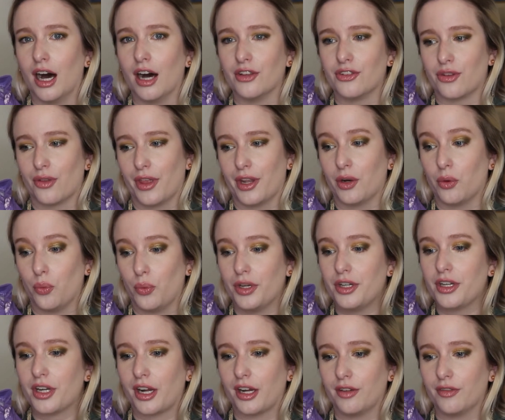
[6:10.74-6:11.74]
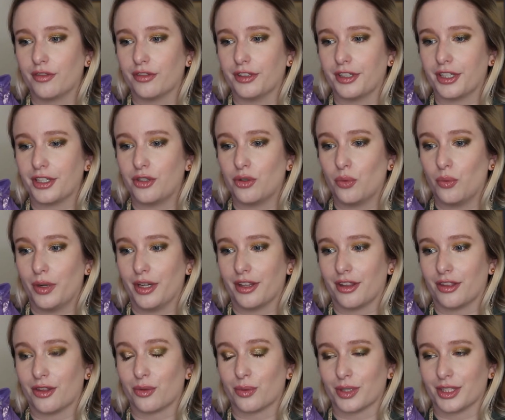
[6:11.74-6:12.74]
So that it wouldn't conflict
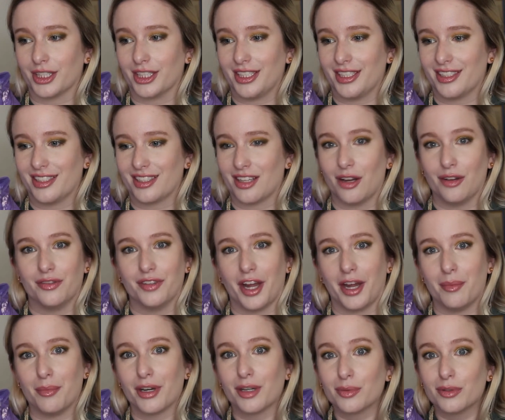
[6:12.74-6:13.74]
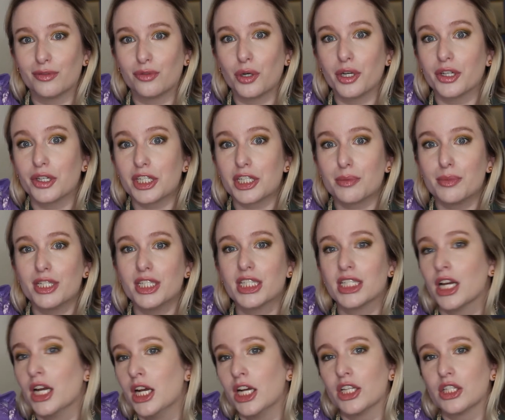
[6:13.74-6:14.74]
with the release of Nightmare Before Christmas.
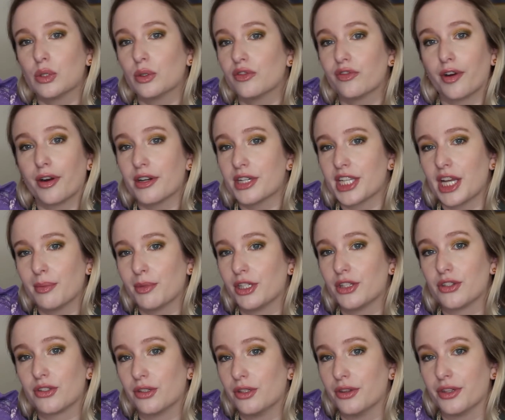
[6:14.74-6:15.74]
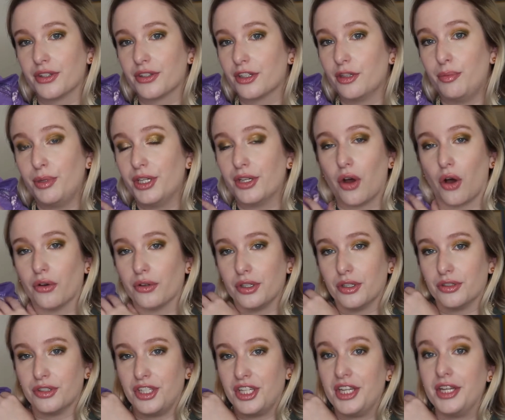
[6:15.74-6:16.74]
So as far as I'm concerned, this could be an
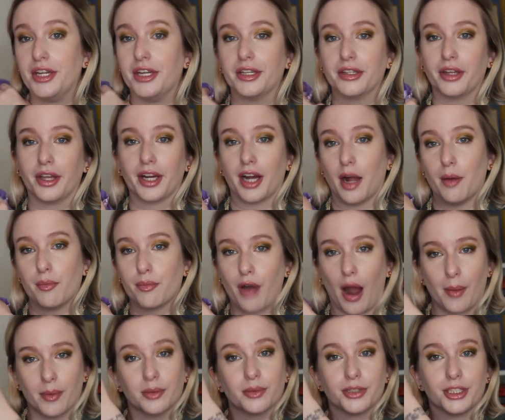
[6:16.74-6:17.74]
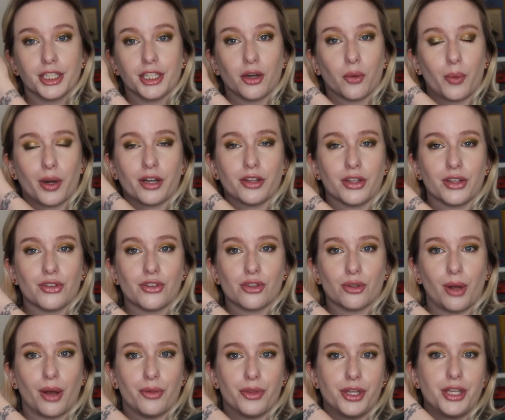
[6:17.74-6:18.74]
all-year tee. Like, I'm probably gonna wear this
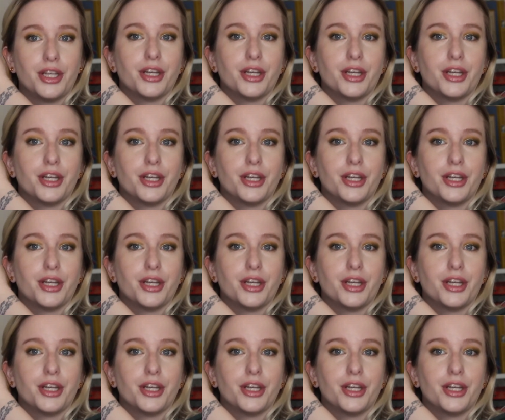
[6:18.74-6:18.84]
throughout the